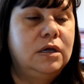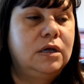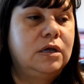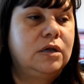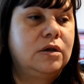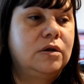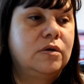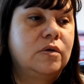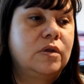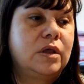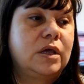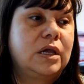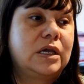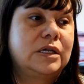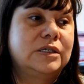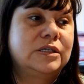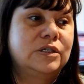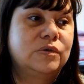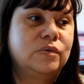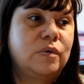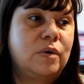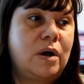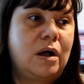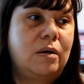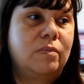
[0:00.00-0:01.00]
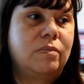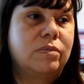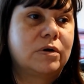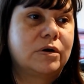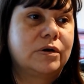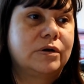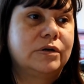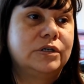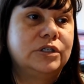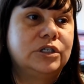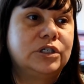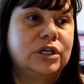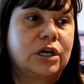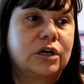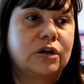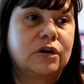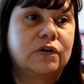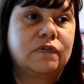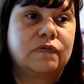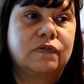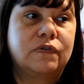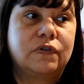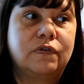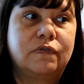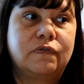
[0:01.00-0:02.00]
you know, they can swab her and check
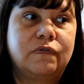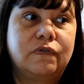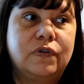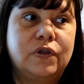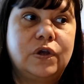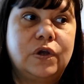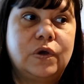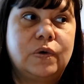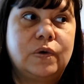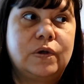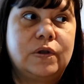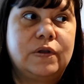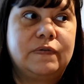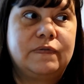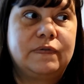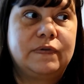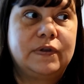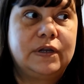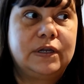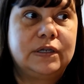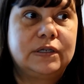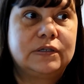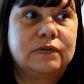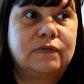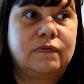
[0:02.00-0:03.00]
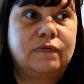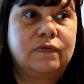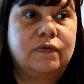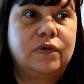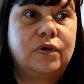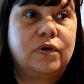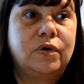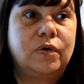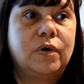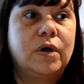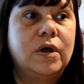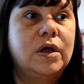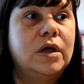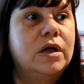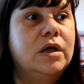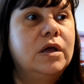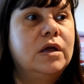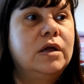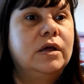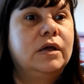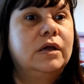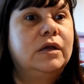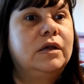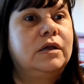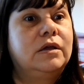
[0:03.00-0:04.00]
her for the flu, and if it is the flu,
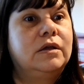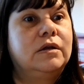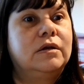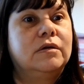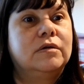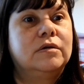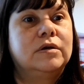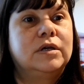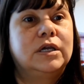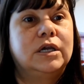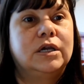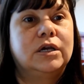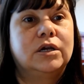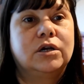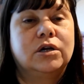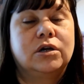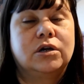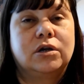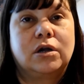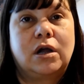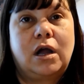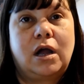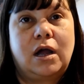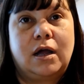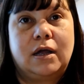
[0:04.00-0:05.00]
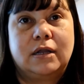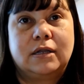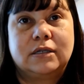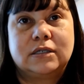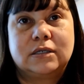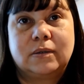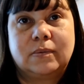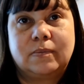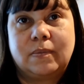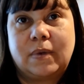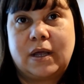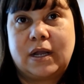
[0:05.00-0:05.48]
you know, get her on some